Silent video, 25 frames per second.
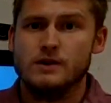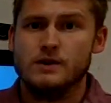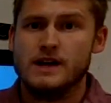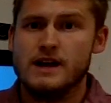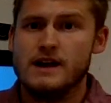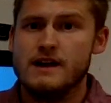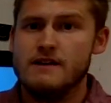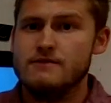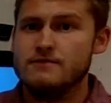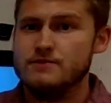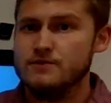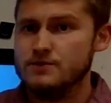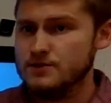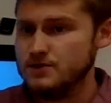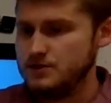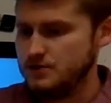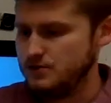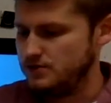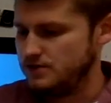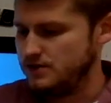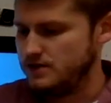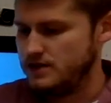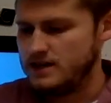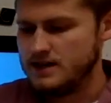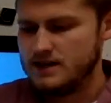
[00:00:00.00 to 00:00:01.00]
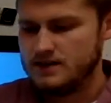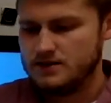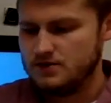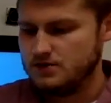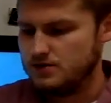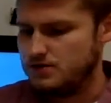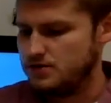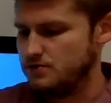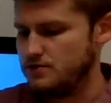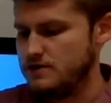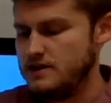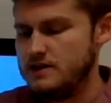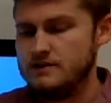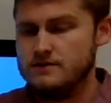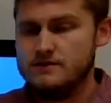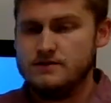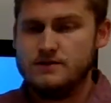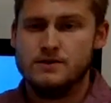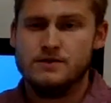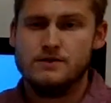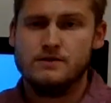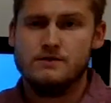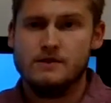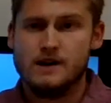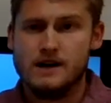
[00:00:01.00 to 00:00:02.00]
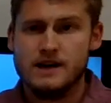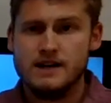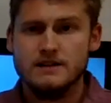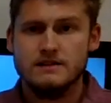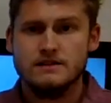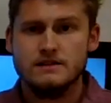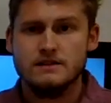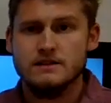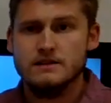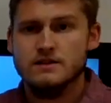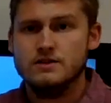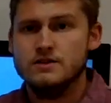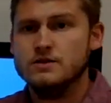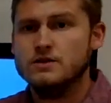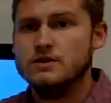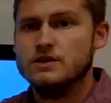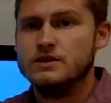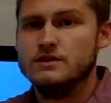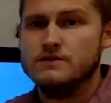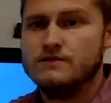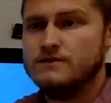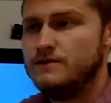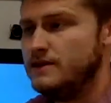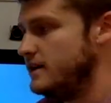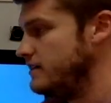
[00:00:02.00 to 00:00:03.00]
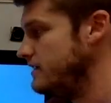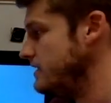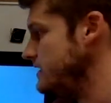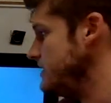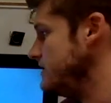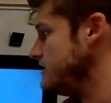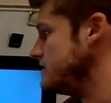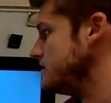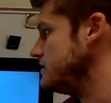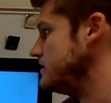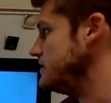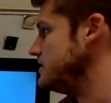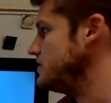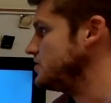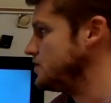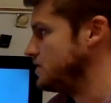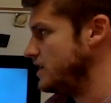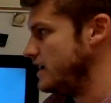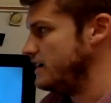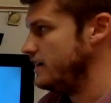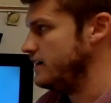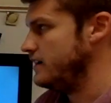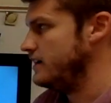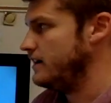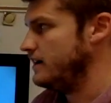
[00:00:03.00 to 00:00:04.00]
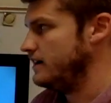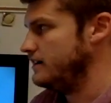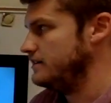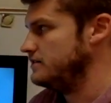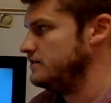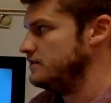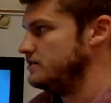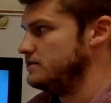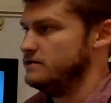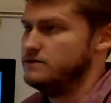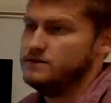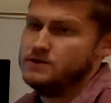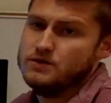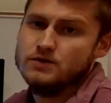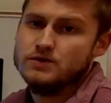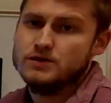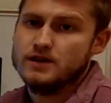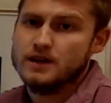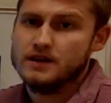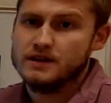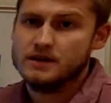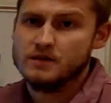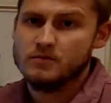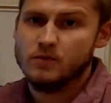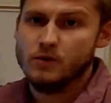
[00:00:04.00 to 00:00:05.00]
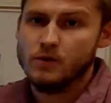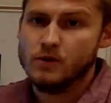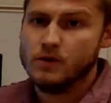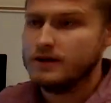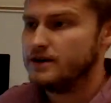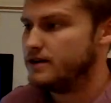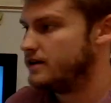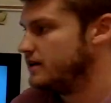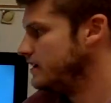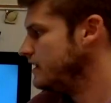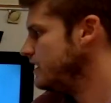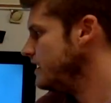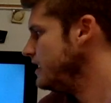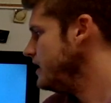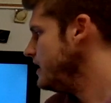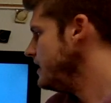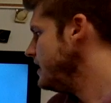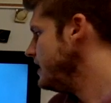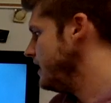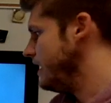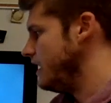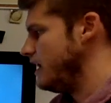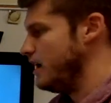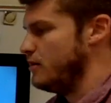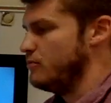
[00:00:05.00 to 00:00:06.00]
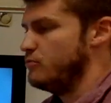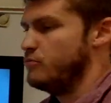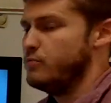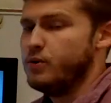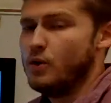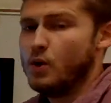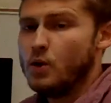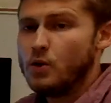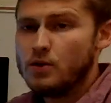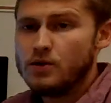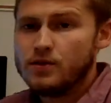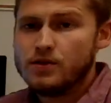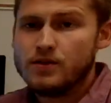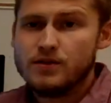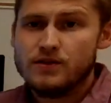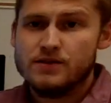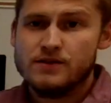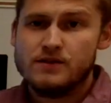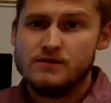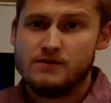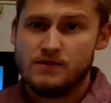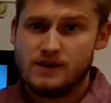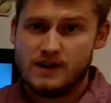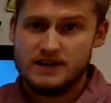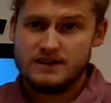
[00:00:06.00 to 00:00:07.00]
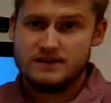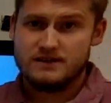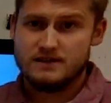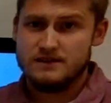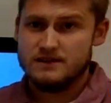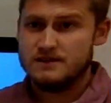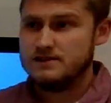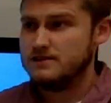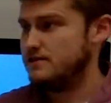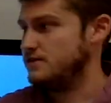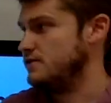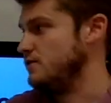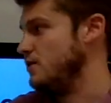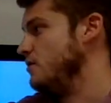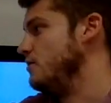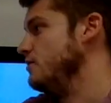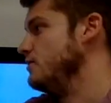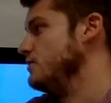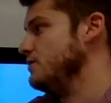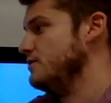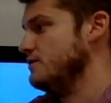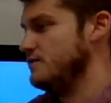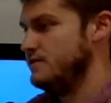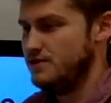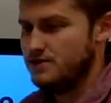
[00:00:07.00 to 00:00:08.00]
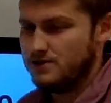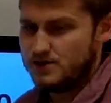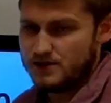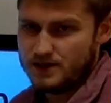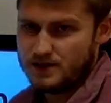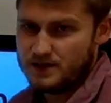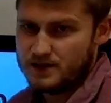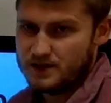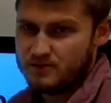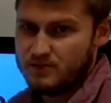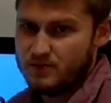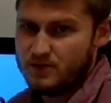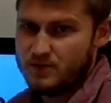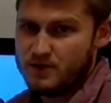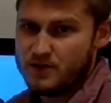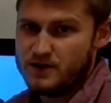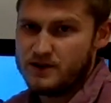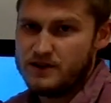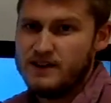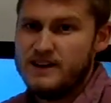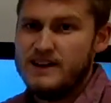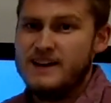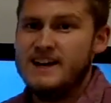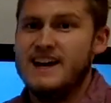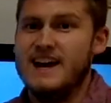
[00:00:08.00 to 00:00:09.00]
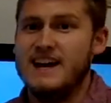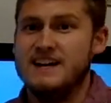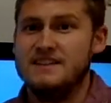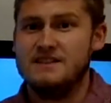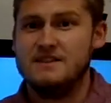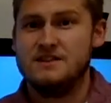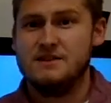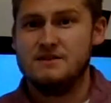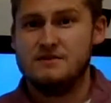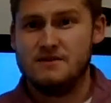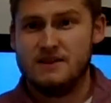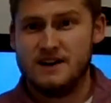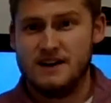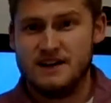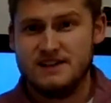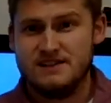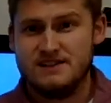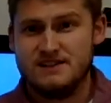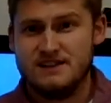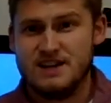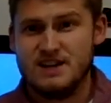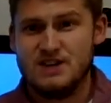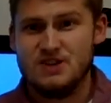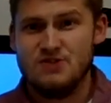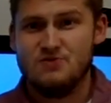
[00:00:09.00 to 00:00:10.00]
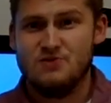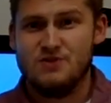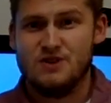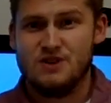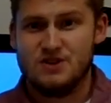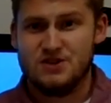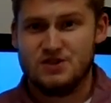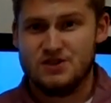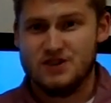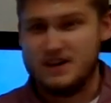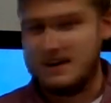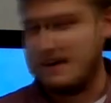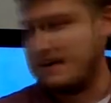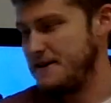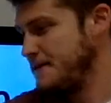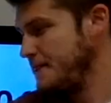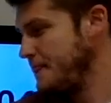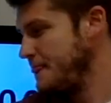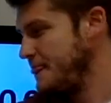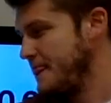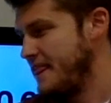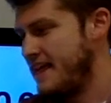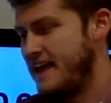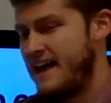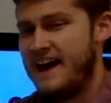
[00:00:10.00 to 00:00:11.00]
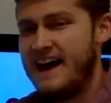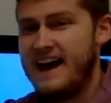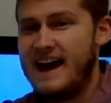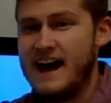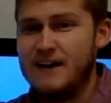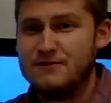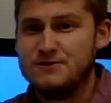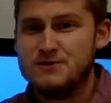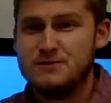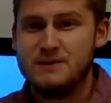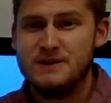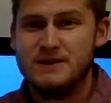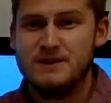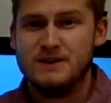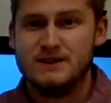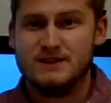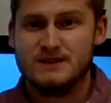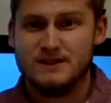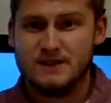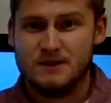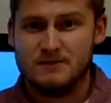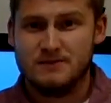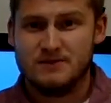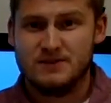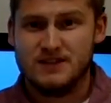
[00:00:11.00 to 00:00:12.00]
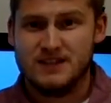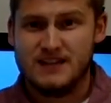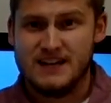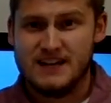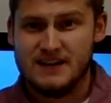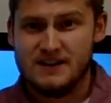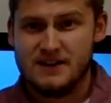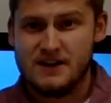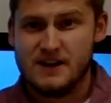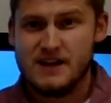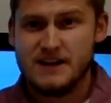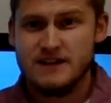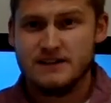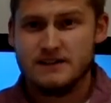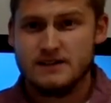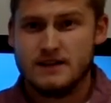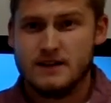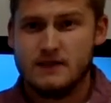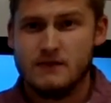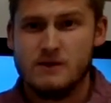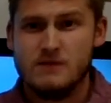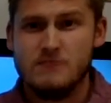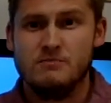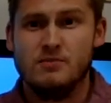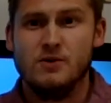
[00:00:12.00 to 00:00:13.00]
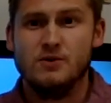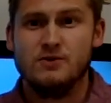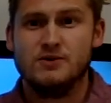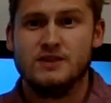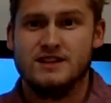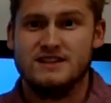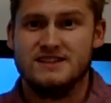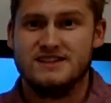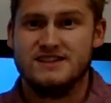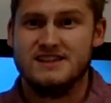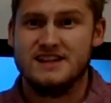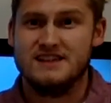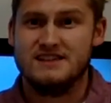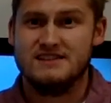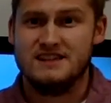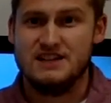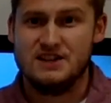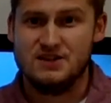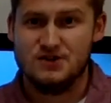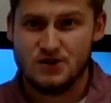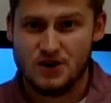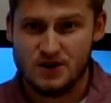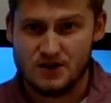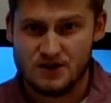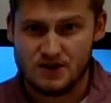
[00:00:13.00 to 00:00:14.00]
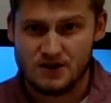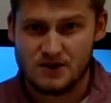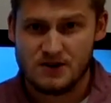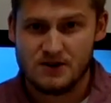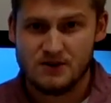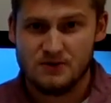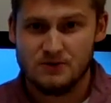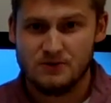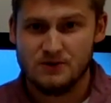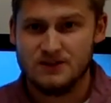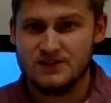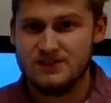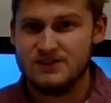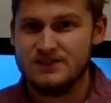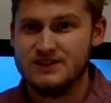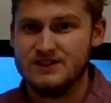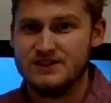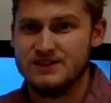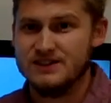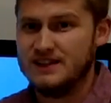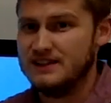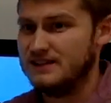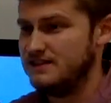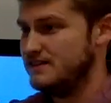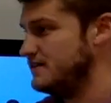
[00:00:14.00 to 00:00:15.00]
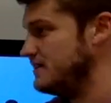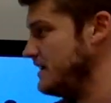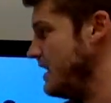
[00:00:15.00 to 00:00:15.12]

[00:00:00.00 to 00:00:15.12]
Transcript: whatever you see on your screen of your device, you could very easily share it onto your ViewSonic board. Both devices, so your ViewSonic board and the device that you want to share, have to be hooked up to the internet so that way both can sense each other. Once they're sensed